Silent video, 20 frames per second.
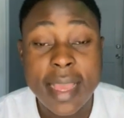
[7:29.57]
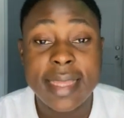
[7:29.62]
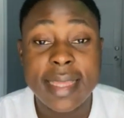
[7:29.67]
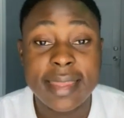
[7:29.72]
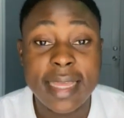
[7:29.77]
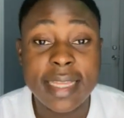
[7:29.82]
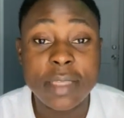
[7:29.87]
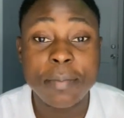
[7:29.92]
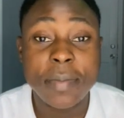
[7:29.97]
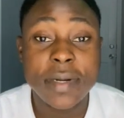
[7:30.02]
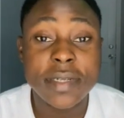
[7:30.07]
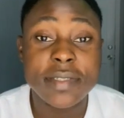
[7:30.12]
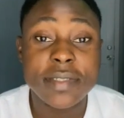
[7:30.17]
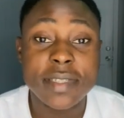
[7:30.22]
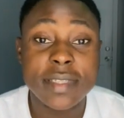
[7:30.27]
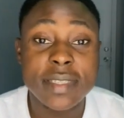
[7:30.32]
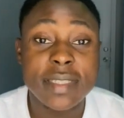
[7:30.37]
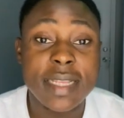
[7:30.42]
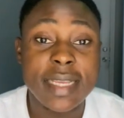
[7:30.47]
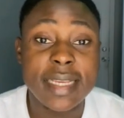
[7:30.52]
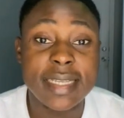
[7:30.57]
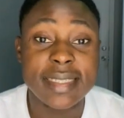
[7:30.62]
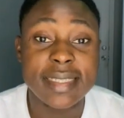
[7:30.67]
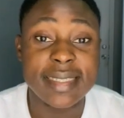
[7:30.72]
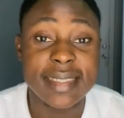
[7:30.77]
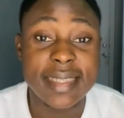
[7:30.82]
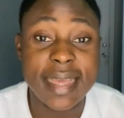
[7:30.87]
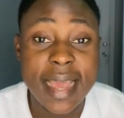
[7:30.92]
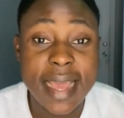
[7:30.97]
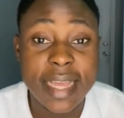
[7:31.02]
That person
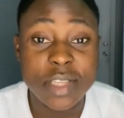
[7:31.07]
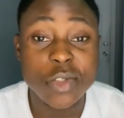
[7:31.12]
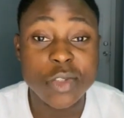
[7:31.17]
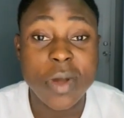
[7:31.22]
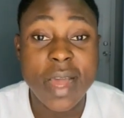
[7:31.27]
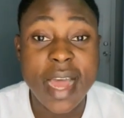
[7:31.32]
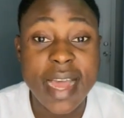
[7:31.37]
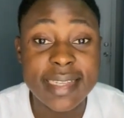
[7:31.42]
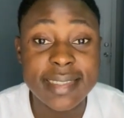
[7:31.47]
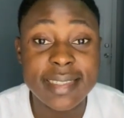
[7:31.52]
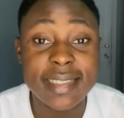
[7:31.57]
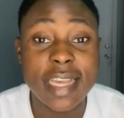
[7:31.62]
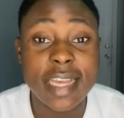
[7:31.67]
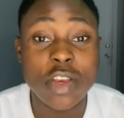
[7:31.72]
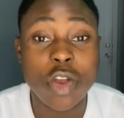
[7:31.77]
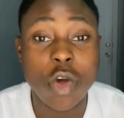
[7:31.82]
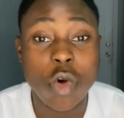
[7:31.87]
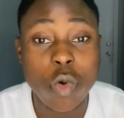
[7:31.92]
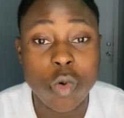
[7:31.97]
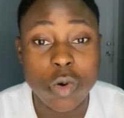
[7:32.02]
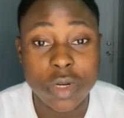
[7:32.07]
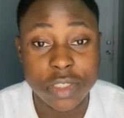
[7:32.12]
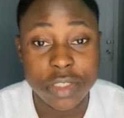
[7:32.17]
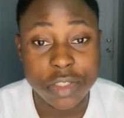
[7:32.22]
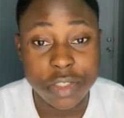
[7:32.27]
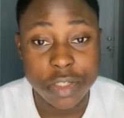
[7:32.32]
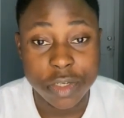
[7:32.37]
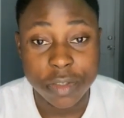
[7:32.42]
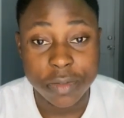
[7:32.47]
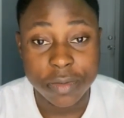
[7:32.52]
is there to answer your
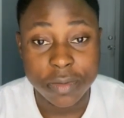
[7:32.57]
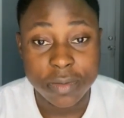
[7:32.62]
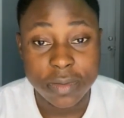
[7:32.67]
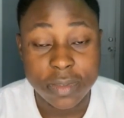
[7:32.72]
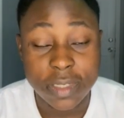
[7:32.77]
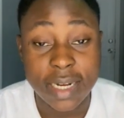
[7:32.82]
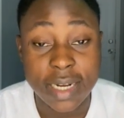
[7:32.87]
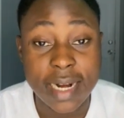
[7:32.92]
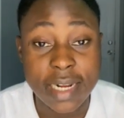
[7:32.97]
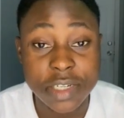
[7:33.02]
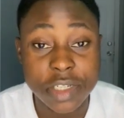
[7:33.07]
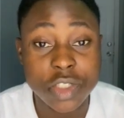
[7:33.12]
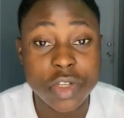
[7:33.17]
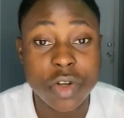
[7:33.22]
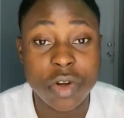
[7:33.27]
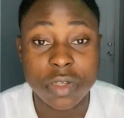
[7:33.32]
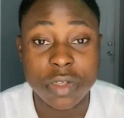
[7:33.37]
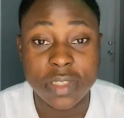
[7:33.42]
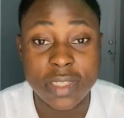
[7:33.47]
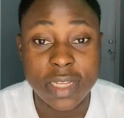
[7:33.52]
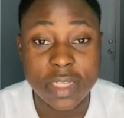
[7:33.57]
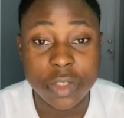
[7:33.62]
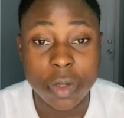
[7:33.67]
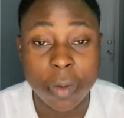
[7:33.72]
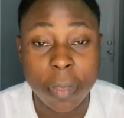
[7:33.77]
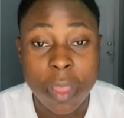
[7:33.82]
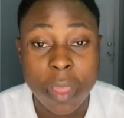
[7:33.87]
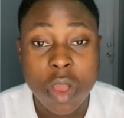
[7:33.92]
question, the graduate coordinator.